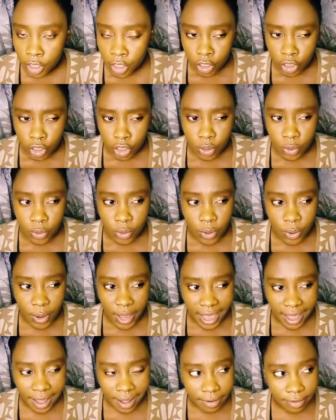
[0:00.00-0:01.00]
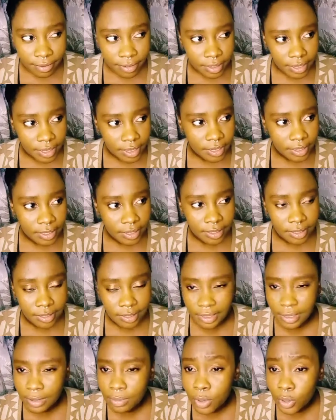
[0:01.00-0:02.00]
So your health is
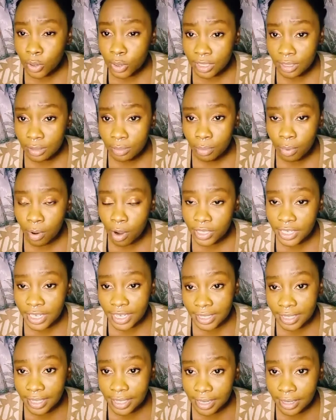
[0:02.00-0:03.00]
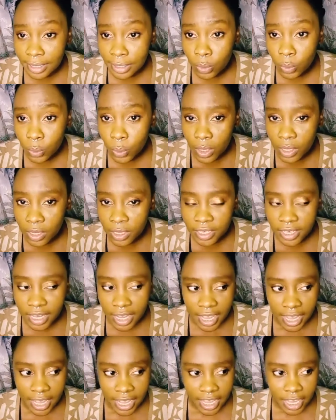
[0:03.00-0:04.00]
the most important thing in the world.
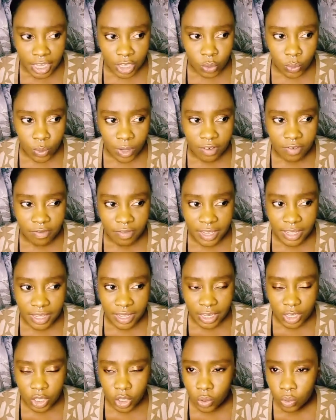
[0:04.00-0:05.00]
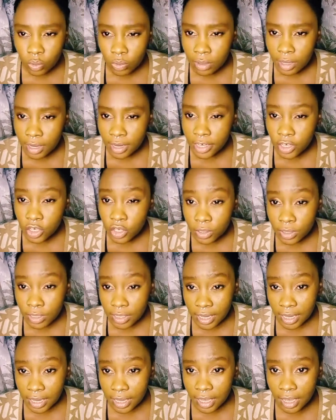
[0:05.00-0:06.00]
It's one of the things you really should
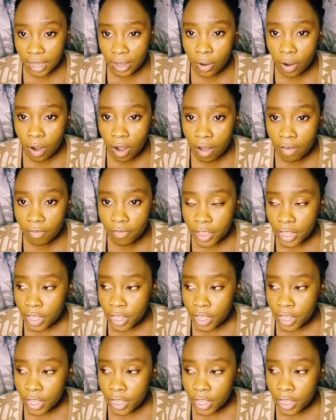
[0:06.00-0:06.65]
take care of.